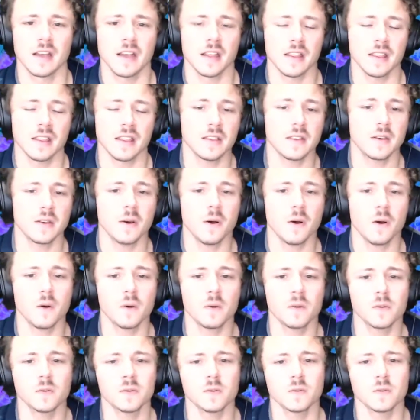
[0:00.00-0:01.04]
The
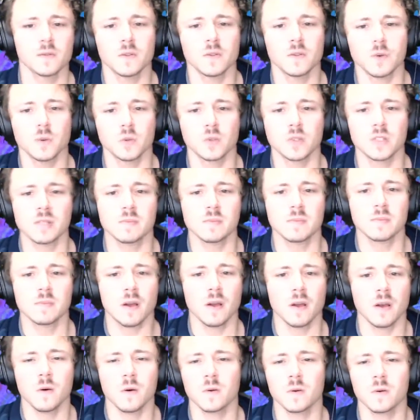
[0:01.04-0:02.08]
old news is
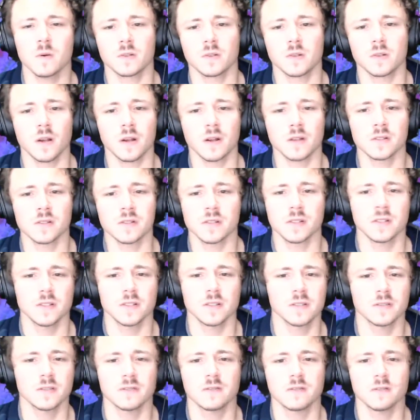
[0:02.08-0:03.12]
blowing across the
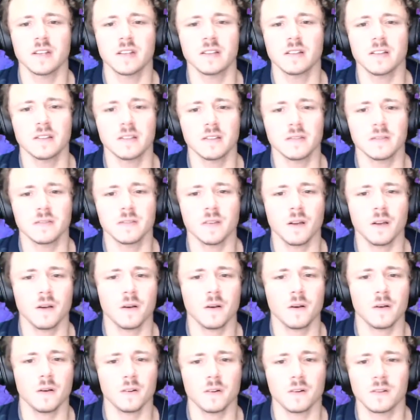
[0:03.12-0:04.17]
filthy
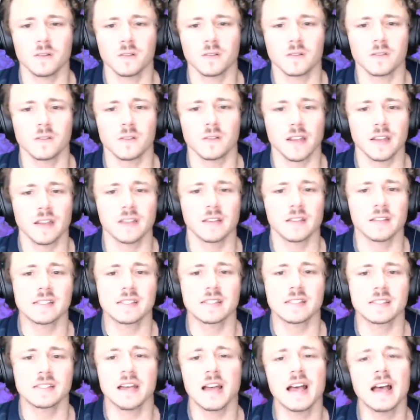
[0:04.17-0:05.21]
floor, and the
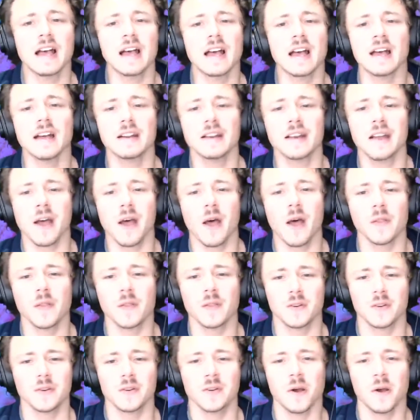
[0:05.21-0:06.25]
sign on the
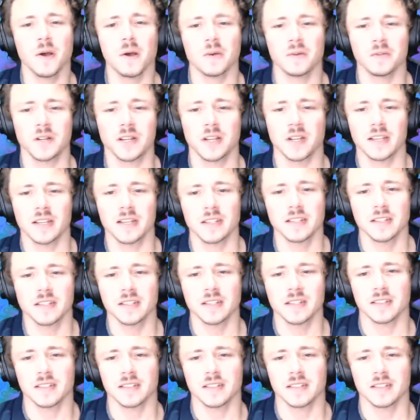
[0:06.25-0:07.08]
door read,